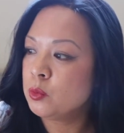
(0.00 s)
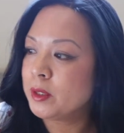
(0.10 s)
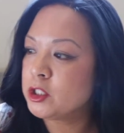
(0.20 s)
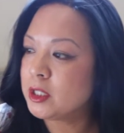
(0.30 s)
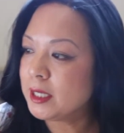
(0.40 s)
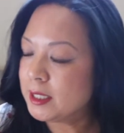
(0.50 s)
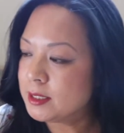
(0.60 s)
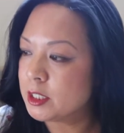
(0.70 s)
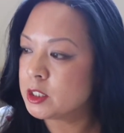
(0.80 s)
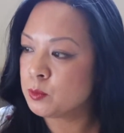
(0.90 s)
which
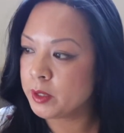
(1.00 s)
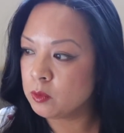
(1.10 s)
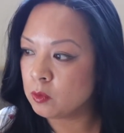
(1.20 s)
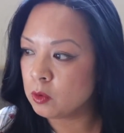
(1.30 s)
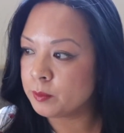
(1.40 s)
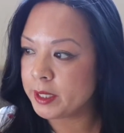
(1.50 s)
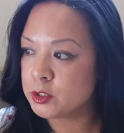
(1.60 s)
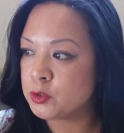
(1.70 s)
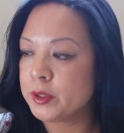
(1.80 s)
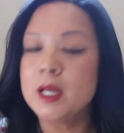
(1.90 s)
is the spring roll
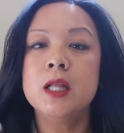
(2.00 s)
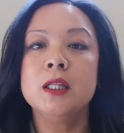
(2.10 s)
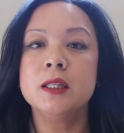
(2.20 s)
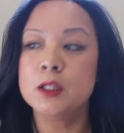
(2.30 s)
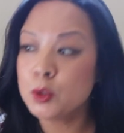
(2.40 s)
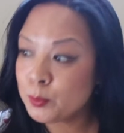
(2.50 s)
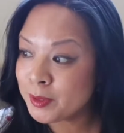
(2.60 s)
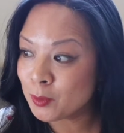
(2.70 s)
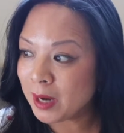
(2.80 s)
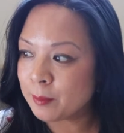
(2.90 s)
pastry
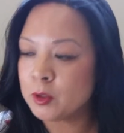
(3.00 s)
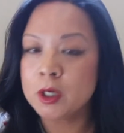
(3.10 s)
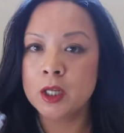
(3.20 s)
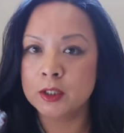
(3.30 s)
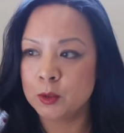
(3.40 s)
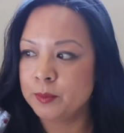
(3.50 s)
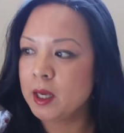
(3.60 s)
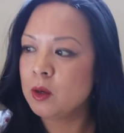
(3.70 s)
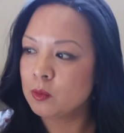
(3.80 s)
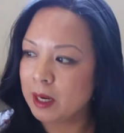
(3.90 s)
Lumpia
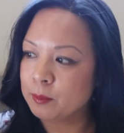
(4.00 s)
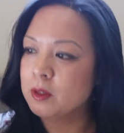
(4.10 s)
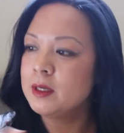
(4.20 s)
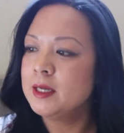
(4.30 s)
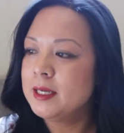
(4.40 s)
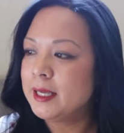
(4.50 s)
wrapper.